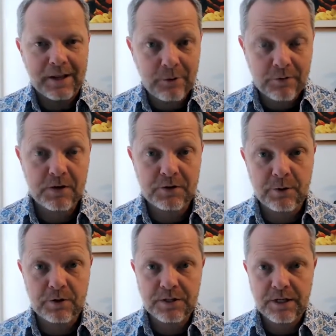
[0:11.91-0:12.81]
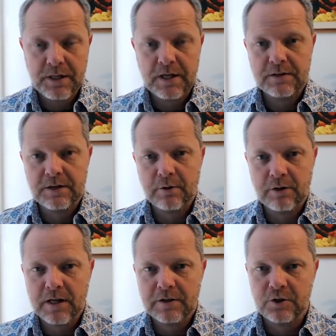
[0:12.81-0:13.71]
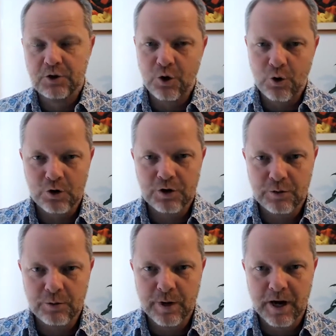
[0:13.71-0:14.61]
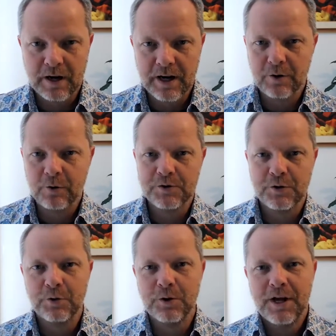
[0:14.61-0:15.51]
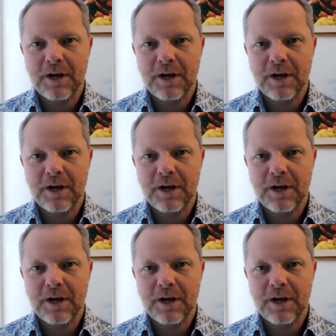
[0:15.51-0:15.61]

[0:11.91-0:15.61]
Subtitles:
we found some interesting things that I would like to talk to you about and also